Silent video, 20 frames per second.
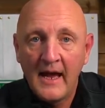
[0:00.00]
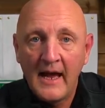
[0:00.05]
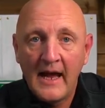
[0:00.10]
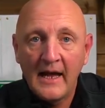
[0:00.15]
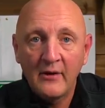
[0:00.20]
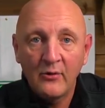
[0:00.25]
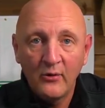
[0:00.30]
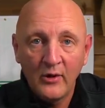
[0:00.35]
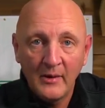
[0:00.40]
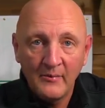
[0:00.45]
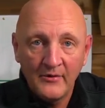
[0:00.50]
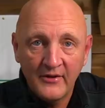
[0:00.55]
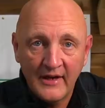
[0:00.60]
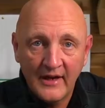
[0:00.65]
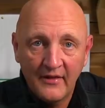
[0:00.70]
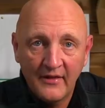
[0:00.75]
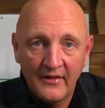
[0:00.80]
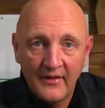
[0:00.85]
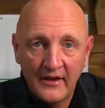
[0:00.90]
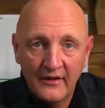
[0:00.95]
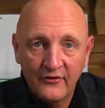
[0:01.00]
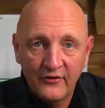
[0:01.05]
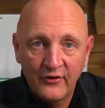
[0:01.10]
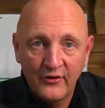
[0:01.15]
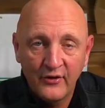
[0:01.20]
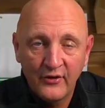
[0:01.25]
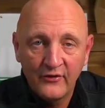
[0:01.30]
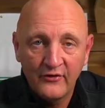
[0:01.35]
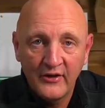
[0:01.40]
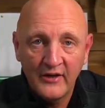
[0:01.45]
Add all them together, that's
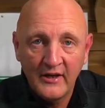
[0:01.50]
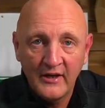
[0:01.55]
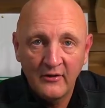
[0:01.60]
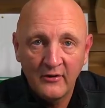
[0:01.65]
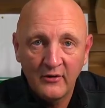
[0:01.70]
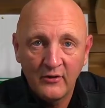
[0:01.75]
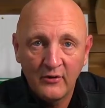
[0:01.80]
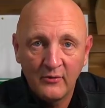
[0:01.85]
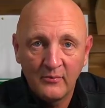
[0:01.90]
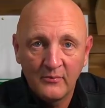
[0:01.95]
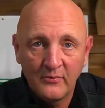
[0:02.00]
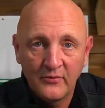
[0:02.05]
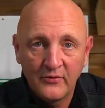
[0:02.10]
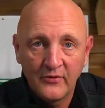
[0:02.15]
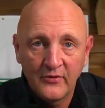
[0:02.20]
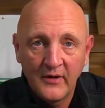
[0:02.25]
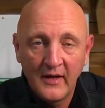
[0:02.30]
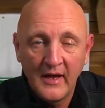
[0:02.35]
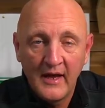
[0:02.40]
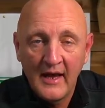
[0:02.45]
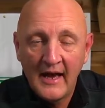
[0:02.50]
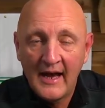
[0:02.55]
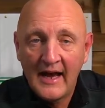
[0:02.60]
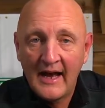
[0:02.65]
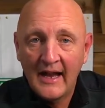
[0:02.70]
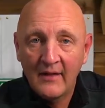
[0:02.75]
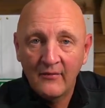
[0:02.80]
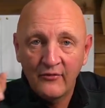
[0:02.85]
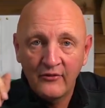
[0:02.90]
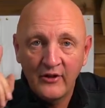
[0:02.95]
13 clubs.
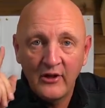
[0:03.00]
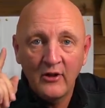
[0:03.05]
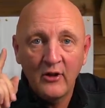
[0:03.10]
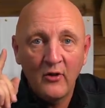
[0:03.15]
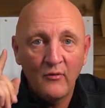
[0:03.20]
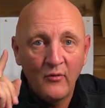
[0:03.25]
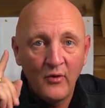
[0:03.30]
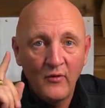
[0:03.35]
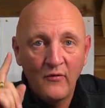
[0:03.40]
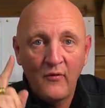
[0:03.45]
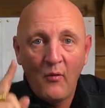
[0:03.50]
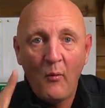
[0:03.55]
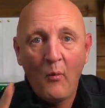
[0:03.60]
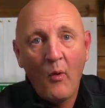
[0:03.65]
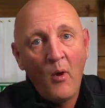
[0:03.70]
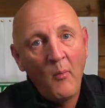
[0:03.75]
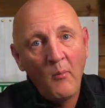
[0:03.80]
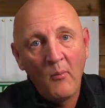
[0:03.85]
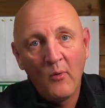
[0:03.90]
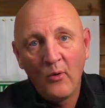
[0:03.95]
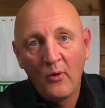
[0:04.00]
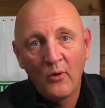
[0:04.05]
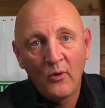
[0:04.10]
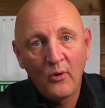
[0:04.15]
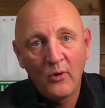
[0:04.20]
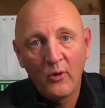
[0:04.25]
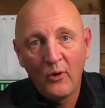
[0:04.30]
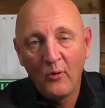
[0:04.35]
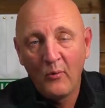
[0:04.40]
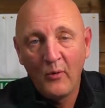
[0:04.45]
And I've still got room for one more
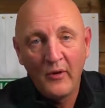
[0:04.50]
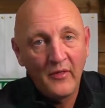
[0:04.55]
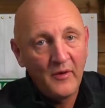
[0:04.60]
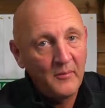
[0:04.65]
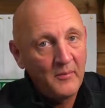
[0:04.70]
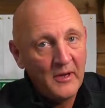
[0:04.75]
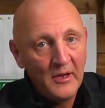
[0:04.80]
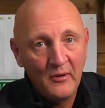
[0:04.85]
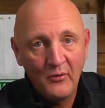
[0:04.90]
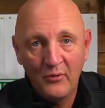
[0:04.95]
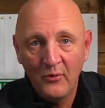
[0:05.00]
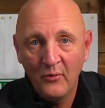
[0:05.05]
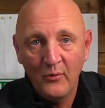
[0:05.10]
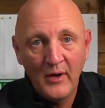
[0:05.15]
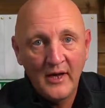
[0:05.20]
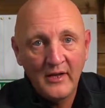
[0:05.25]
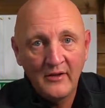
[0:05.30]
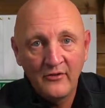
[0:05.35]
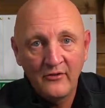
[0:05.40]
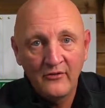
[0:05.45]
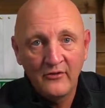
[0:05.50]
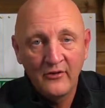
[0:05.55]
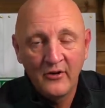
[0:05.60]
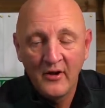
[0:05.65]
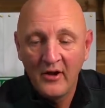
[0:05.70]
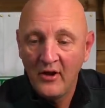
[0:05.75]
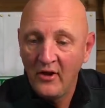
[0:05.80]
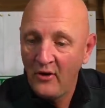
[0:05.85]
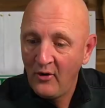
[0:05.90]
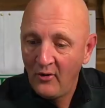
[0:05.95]
club, whether it be another wedge
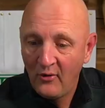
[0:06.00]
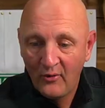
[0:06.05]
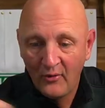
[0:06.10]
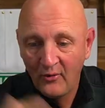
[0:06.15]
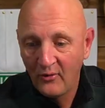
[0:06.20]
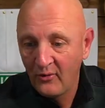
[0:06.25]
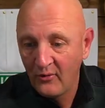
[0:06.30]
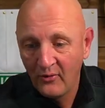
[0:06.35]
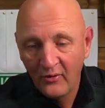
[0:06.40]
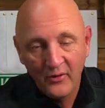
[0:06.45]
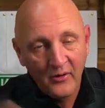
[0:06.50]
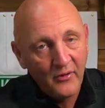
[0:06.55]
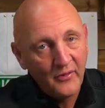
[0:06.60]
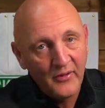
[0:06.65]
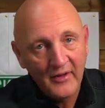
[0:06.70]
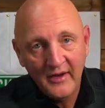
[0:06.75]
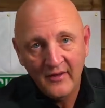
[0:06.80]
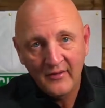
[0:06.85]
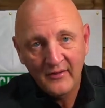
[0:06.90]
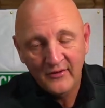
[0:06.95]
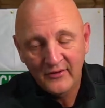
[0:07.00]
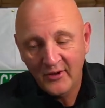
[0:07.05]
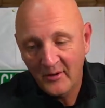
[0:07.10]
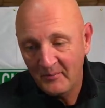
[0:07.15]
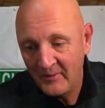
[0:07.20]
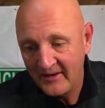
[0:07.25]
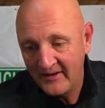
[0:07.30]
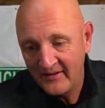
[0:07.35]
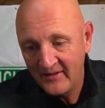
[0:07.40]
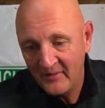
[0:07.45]
or another thing at the
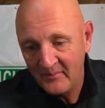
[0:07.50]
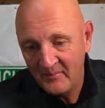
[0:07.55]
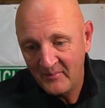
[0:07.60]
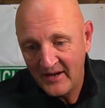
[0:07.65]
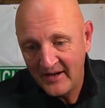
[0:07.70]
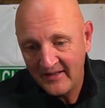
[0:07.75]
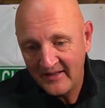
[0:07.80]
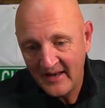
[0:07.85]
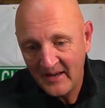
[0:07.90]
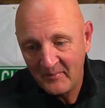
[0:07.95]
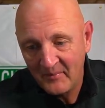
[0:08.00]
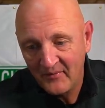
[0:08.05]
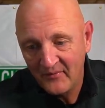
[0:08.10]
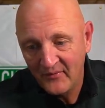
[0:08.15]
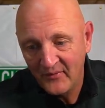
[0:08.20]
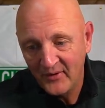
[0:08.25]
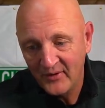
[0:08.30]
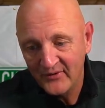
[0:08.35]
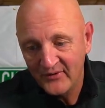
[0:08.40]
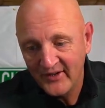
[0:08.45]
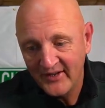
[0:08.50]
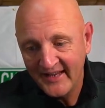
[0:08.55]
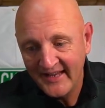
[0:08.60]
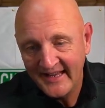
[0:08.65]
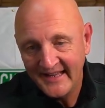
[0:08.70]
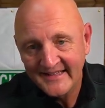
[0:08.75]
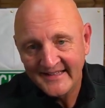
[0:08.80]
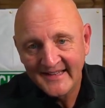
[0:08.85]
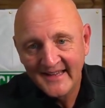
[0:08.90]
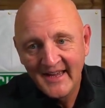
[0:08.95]
top end of the bag that I prefer to
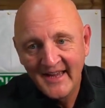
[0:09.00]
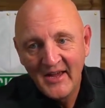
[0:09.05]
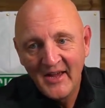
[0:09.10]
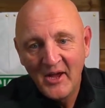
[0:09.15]
hit.